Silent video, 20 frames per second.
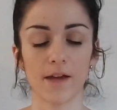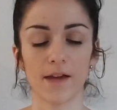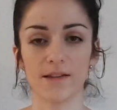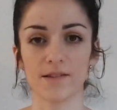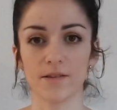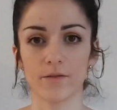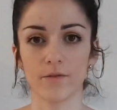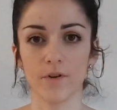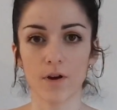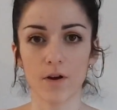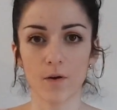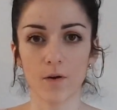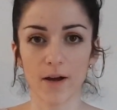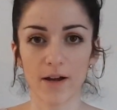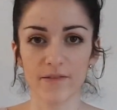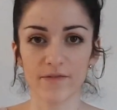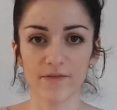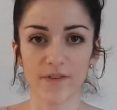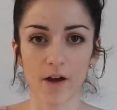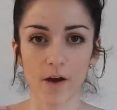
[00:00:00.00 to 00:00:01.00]
Okay, so I've got
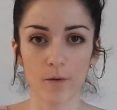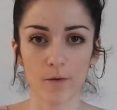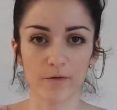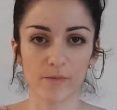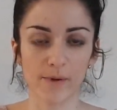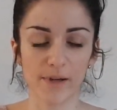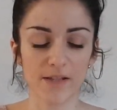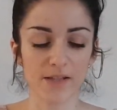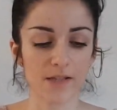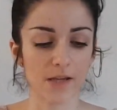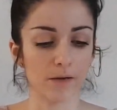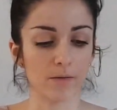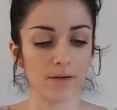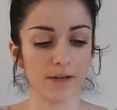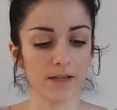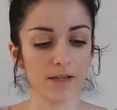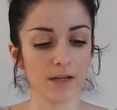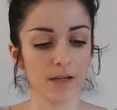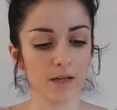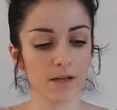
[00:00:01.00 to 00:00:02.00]
quite far with my
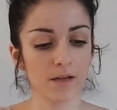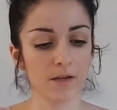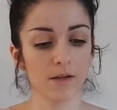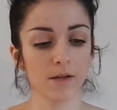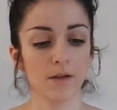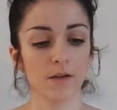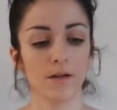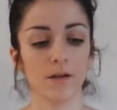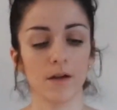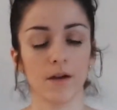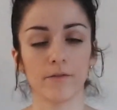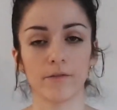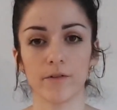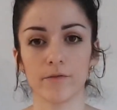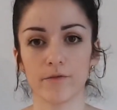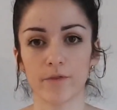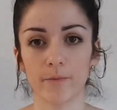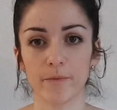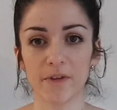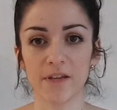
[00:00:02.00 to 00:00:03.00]
sewing. I've
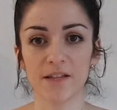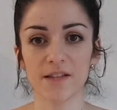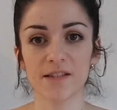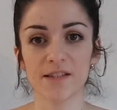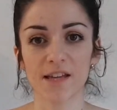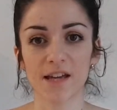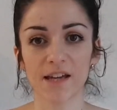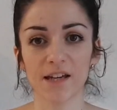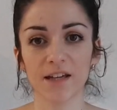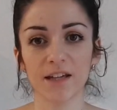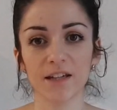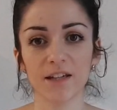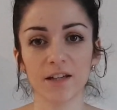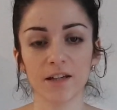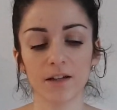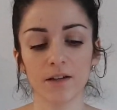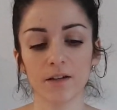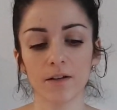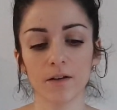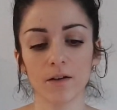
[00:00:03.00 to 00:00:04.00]
gone from the inside
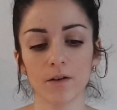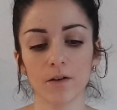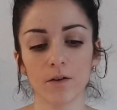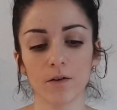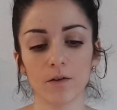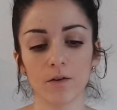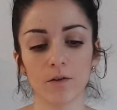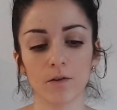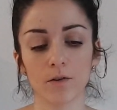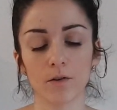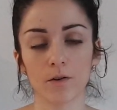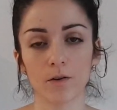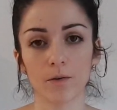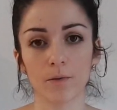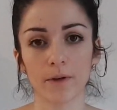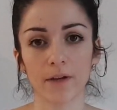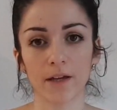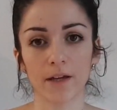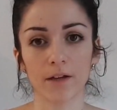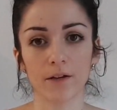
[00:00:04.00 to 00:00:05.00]
all
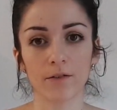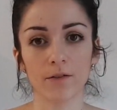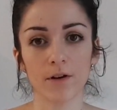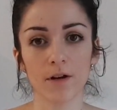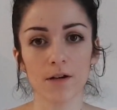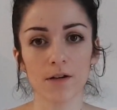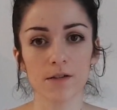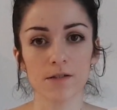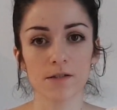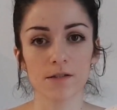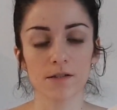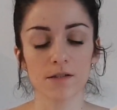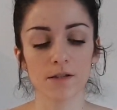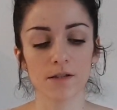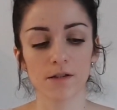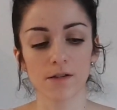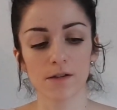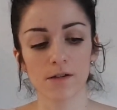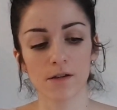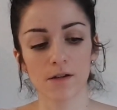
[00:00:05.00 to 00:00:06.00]
the way
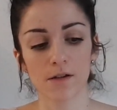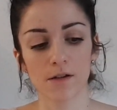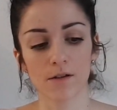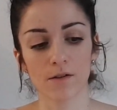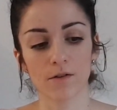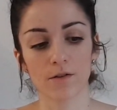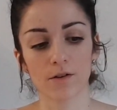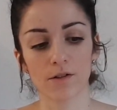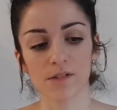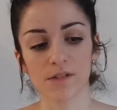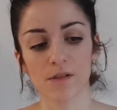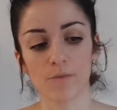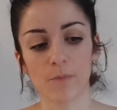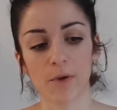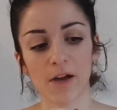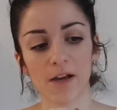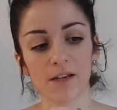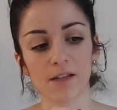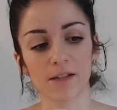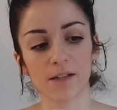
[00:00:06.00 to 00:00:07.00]
across the
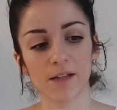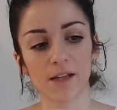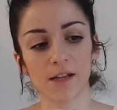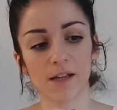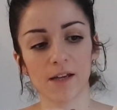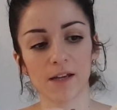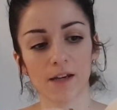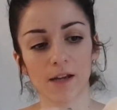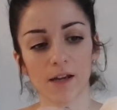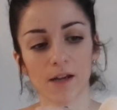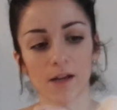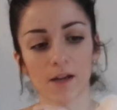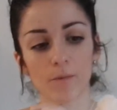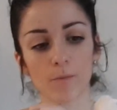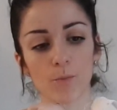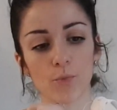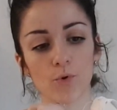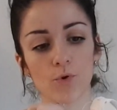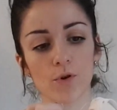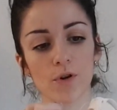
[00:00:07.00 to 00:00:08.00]
binding, and
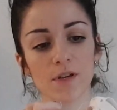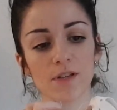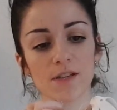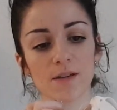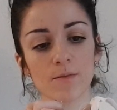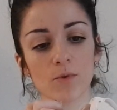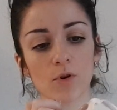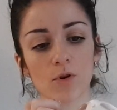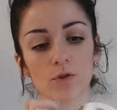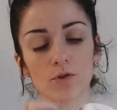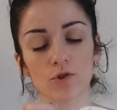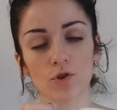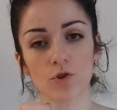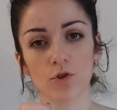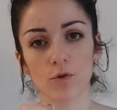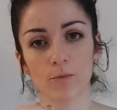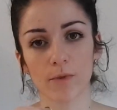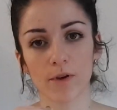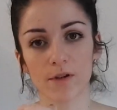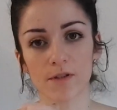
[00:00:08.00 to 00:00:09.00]
I'm pretty much
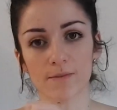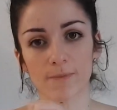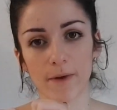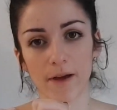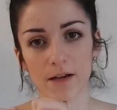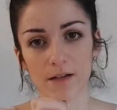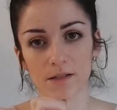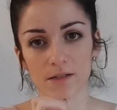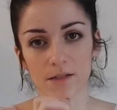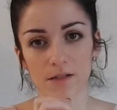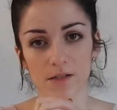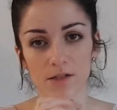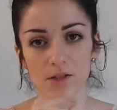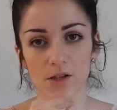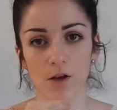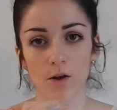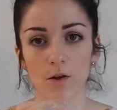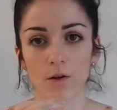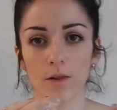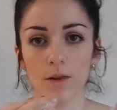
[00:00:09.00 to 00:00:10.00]
almost back to the
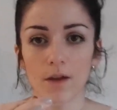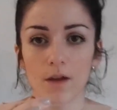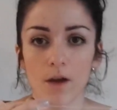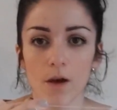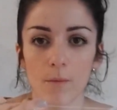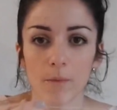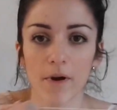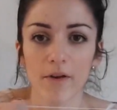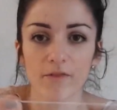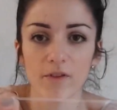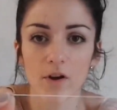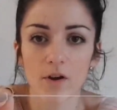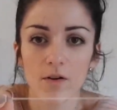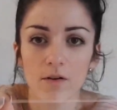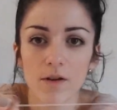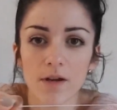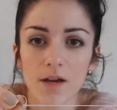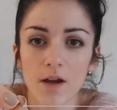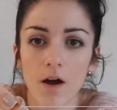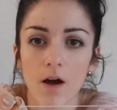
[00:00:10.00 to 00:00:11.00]
sole, but I've
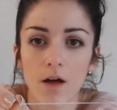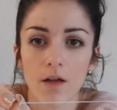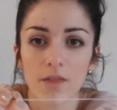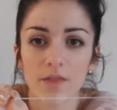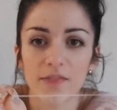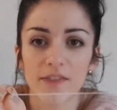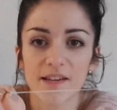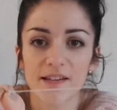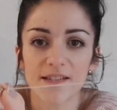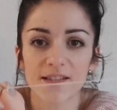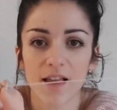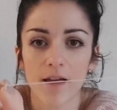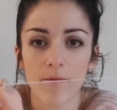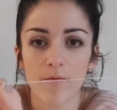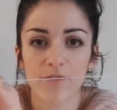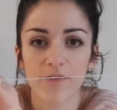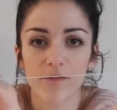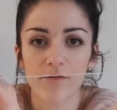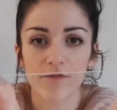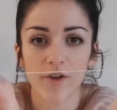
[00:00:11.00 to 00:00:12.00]
only got this
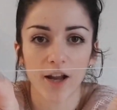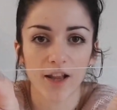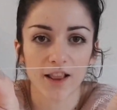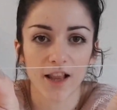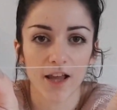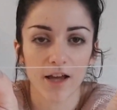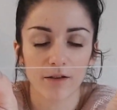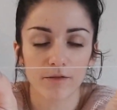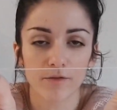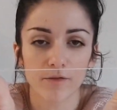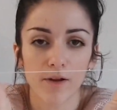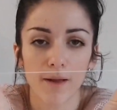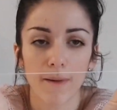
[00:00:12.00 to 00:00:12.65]
length of thread left.